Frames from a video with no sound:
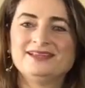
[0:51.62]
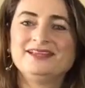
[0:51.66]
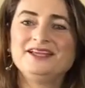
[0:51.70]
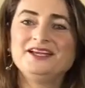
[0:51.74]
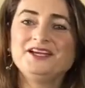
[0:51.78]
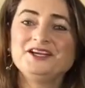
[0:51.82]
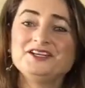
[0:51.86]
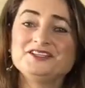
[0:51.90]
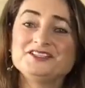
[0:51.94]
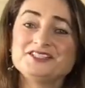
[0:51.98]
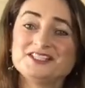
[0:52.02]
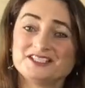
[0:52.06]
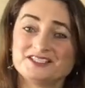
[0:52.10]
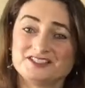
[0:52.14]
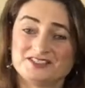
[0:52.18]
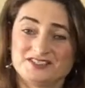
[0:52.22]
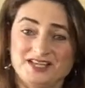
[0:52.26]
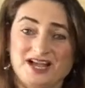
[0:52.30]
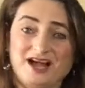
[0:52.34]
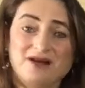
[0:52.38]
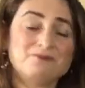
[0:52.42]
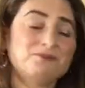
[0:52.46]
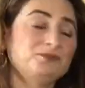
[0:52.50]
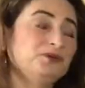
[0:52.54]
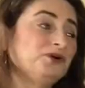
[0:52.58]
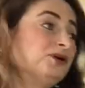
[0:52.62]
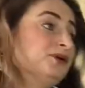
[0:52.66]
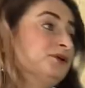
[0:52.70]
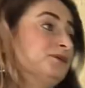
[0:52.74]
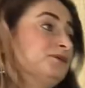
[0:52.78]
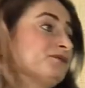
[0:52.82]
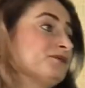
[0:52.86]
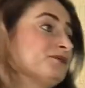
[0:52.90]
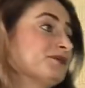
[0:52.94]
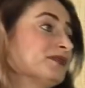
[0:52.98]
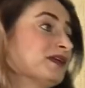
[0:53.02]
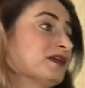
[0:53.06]
Here's
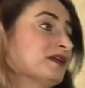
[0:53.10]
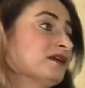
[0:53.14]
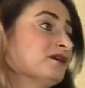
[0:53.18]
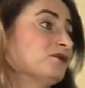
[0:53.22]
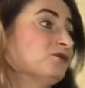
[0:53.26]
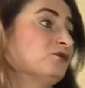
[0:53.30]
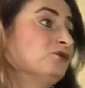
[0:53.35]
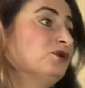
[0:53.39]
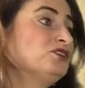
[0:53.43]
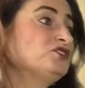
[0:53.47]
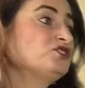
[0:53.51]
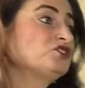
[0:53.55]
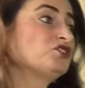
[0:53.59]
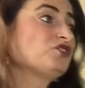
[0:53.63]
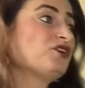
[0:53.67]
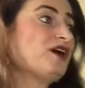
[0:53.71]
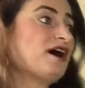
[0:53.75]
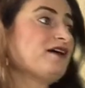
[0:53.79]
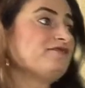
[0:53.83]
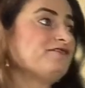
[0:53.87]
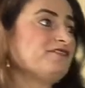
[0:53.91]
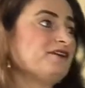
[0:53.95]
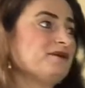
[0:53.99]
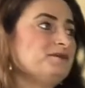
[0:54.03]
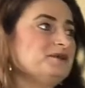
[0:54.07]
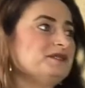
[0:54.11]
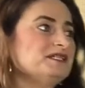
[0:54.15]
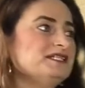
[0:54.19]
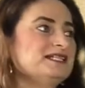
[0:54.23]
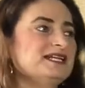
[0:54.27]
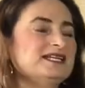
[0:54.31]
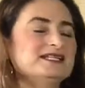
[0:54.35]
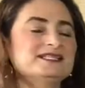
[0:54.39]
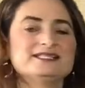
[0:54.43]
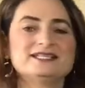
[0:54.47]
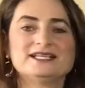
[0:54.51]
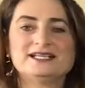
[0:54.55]
example. Which graph
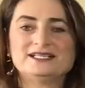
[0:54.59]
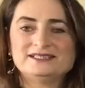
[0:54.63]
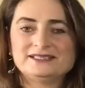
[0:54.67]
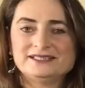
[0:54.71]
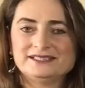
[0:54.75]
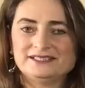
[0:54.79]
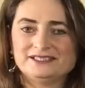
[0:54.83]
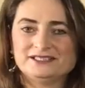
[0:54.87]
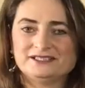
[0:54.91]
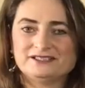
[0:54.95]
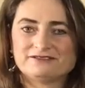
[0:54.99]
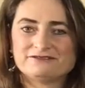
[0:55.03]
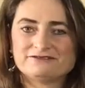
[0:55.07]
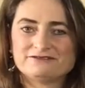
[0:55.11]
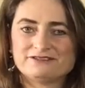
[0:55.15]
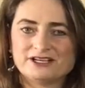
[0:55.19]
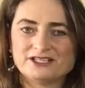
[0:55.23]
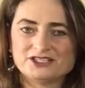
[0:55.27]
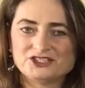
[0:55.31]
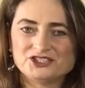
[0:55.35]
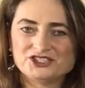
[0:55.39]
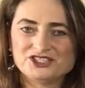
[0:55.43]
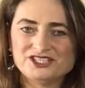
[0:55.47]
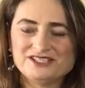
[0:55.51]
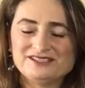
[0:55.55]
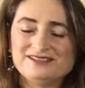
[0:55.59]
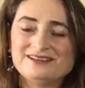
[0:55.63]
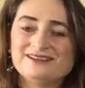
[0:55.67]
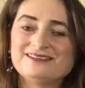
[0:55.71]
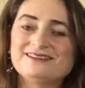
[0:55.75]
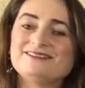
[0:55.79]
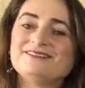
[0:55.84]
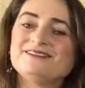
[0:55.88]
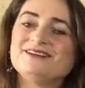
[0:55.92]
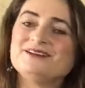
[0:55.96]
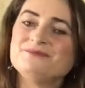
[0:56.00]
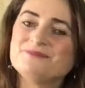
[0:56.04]
represents a linear function?
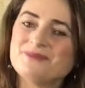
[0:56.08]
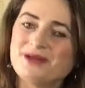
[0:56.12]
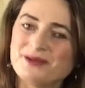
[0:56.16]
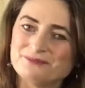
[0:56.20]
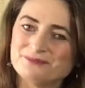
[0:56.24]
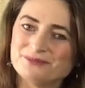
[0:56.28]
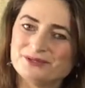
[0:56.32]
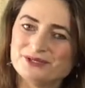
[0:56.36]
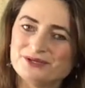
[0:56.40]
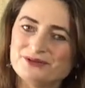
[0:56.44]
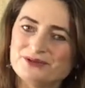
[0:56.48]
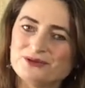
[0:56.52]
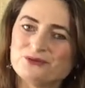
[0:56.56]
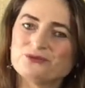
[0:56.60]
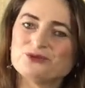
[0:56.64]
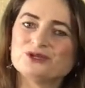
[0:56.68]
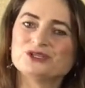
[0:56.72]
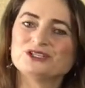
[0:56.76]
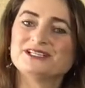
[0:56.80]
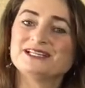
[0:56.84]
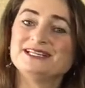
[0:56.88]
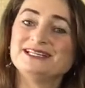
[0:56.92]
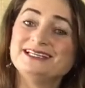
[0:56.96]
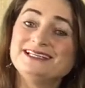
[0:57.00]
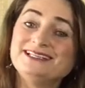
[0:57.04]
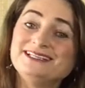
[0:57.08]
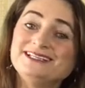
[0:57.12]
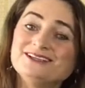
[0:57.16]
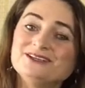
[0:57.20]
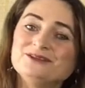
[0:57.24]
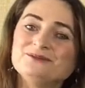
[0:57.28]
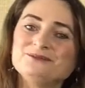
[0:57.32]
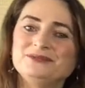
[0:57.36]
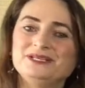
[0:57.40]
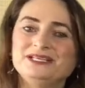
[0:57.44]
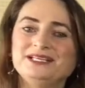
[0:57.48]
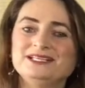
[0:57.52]
Remember, the word
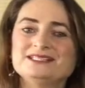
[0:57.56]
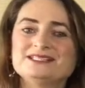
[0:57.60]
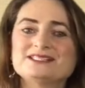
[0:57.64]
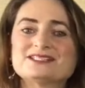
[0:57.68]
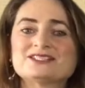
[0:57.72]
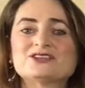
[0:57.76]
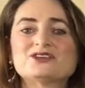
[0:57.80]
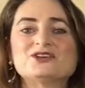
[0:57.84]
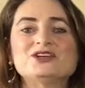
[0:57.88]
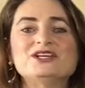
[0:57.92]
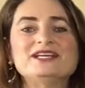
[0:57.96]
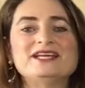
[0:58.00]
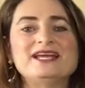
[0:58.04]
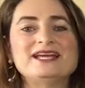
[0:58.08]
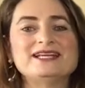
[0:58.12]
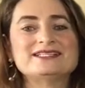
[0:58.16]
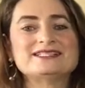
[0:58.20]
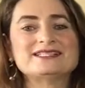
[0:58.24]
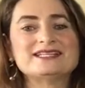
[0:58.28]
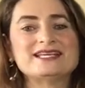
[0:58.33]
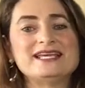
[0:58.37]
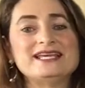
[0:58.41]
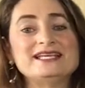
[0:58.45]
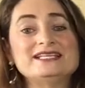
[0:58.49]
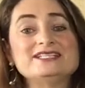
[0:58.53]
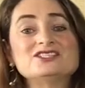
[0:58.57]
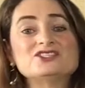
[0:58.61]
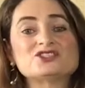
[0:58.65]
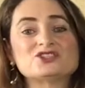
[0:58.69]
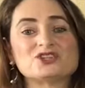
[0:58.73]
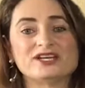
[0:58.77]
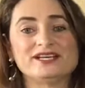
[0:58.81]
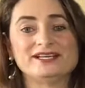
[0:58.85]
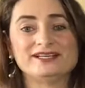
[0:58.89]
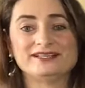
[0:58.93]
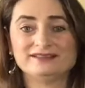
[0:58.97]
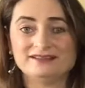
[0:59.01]
linear means creates a
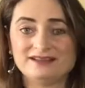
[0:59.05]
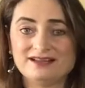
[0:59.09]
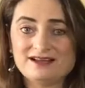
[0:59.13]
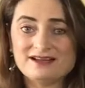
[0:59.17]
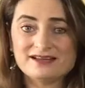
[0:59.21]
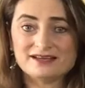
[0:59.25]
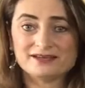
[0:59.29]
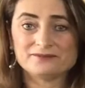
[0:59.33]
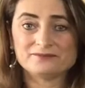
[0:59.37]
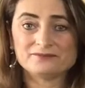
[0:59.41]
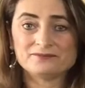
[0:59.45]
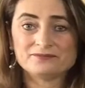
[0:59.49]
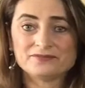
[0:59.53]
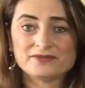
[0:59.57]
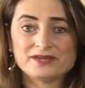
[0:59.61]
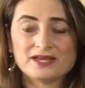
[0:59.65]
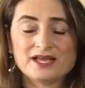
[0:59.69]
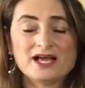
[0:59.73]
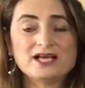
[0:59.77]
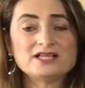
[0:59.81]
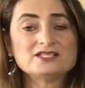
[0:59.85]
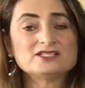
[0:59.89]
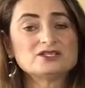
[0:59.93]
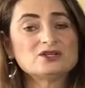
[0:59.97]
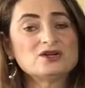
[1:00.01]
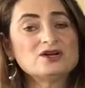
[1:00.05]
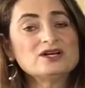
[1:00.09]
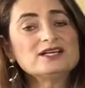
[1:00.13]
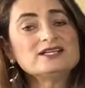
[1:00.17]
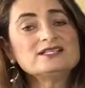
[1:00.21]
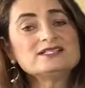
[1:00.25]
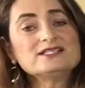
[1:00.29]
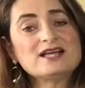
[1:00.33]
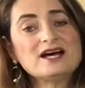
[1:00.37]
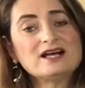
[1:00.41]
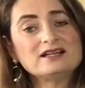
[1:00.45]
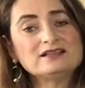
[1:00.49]
straight line, as long
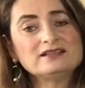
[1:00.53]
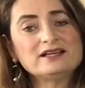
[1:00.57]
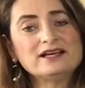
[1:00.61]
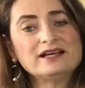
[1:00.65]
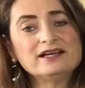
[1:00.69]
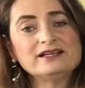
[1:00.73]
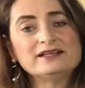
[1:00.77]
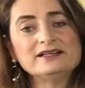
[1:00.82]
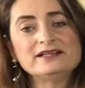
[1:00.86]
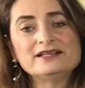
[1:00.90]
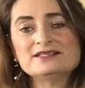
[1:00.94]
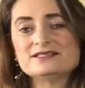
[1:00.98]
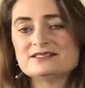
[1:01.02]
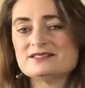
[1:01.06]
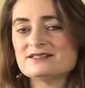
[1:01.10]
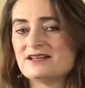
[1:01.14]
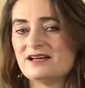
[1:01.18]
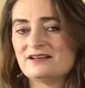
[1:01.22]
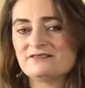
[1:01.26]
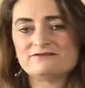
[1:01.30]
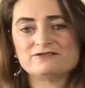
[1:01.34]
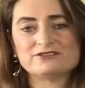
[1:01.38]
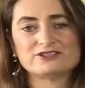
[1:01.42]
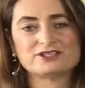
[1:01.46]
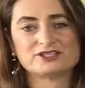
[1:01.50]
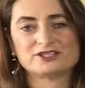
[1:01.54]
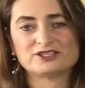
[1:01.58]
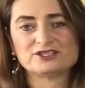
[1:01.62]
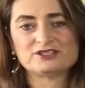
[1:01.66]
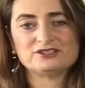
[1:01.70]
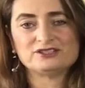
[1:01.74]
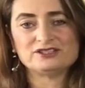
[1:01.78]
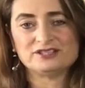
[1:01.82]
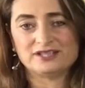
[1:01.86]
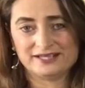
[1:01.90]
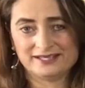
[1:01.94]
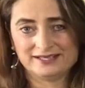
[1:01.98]
as that line is
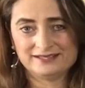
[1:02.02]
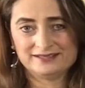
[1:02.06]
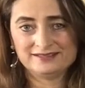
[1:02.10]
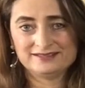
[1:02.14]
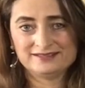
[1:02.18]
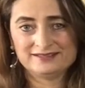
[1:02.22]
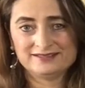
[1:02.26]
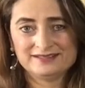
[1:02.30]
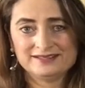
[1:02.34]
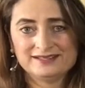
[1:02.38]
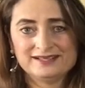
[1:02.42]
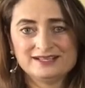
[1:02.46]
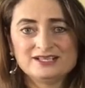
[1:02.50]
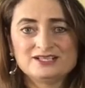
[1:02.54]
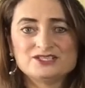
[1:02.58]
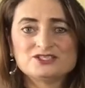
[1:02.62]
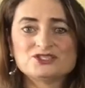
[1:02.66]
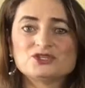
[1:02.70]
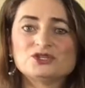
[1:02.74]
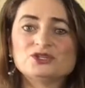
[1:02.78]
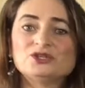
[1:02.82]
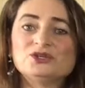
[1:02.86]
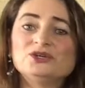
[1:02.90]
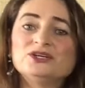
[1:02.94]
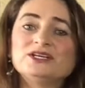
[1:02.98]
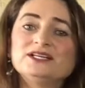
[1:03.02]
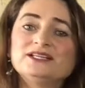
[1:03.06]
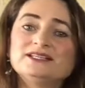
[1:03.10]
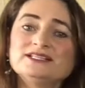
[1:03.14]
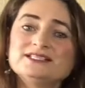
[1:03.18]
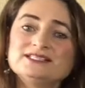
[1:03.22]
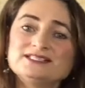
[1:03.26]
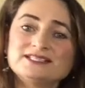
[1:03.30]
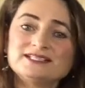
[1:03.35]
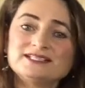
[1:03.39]
non-vertical line. So look at this